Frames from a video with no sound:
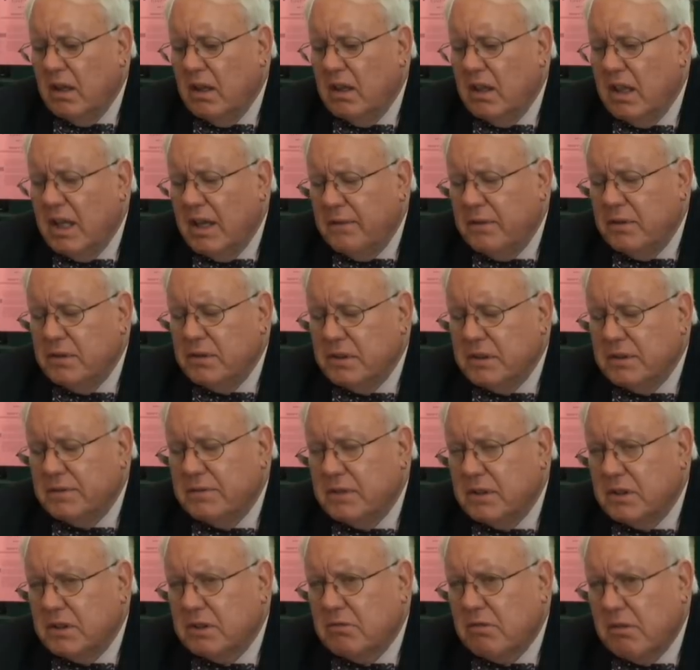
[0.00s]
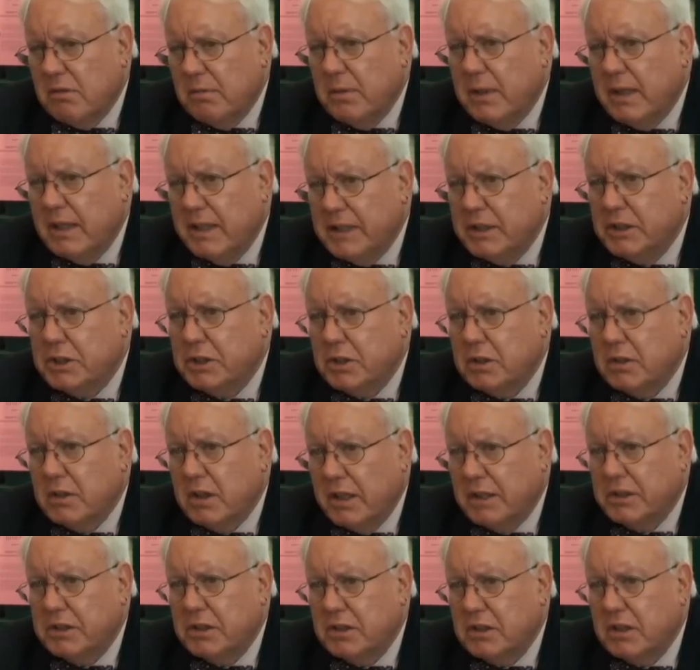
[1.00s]
levels of discrimination,
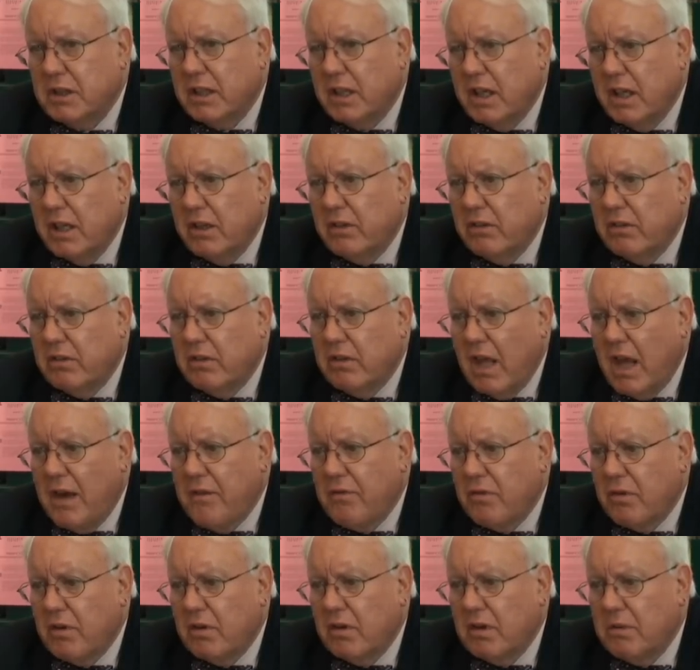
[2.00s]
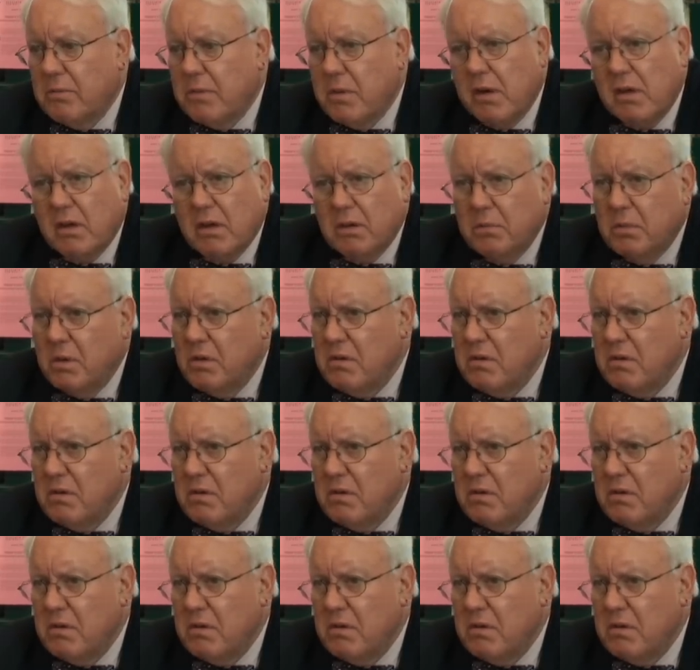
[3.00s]
not just against African Americans,